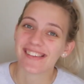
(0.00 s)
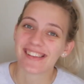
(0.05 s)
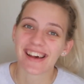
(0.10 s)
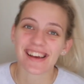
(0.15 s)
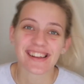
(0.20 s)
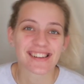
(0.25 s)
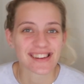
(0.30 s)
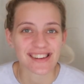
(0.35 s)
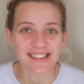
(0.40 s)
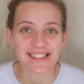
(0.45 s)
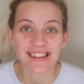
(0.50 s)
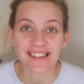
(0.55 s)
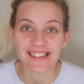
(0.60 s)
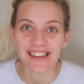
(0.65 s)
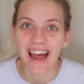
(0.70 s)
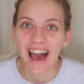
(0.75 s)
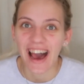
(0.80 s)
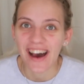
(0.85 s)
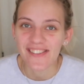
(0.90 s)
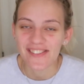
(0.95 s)
like Jess
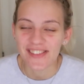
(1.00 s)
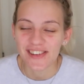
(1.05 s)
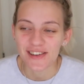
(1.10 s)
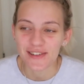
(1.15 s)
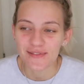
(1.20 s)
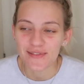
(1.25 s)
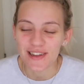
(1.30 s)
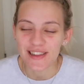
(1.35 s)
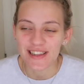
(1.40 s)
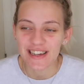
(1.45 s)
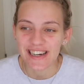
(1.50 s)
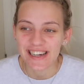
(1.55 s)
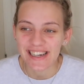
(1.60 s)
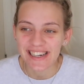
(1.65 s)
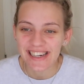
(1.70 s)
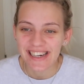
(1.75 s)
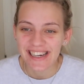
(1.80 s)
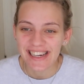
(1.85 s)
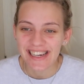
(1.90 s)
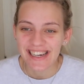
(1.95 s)
doesn't have to but
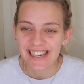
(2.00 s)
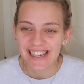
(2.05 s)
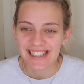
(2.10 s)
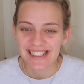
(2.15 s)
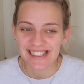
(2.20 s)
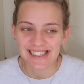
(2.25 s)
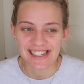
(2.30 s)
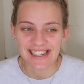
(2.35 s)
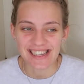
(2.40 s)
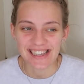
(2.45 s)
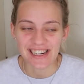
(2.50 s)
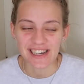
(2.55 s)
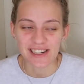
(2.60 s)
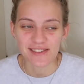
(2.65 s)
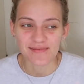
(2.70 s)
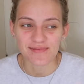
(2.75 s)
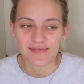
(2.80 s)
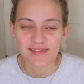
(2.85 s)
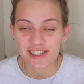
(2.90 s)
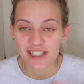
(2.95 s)
like she
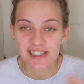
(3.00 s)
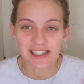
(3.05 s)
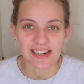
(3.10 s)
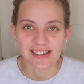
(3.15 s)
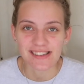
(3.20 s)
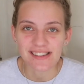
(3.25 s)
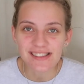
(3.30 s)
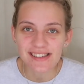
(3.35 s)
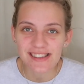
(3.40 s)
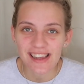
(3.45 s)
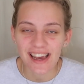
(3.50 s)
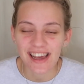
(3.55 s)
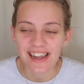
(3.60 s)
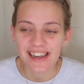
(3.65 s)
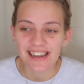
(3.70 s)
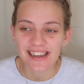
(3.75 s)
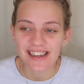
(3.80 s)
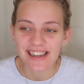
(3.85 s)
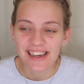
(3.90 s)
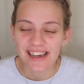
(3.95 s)
um she does
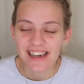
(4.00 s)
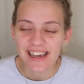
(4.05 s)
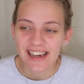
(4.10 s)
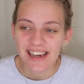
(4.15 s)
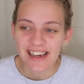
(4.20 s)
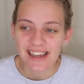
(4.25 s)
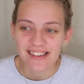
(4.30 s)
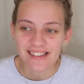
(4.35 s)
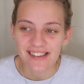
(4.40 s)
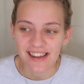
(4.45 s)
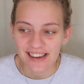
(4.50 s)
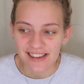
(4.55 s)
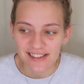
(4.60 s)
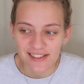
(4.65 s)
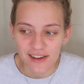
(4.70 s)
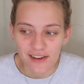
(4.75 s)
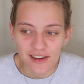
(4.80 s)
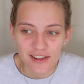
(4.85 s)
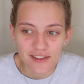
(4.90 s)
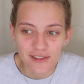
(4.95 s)
and it's like
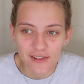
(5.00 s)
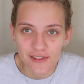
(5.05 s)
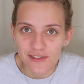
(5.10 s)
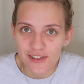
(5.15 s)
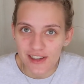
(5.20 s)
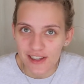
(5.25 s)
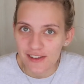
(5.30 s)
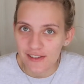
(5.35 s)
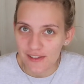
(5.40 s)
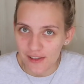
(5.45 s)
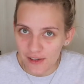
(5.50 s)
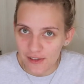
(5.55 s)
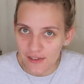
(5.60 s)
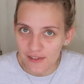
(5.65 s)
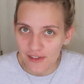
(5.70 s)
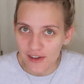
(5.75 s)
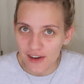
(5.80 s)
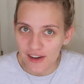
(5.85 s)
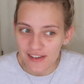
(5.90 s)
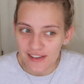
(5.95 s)
so it's gone really slow
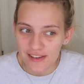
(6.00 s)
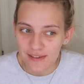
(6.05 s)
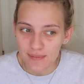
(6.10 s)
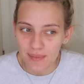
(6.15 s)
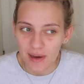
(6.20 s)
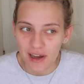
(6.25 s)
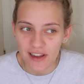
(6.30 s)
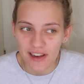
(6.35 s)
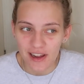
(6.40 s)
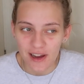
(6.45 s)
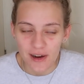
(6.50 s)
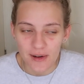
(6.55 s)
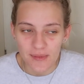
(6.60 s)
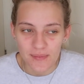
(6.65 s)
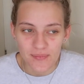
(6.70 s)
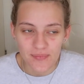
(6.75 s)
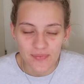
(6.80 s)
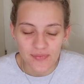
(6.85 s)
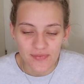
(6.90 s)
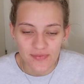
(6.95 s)
for us but
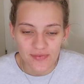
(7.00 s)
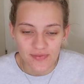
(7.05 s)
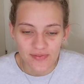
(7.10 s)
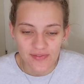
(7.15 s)
um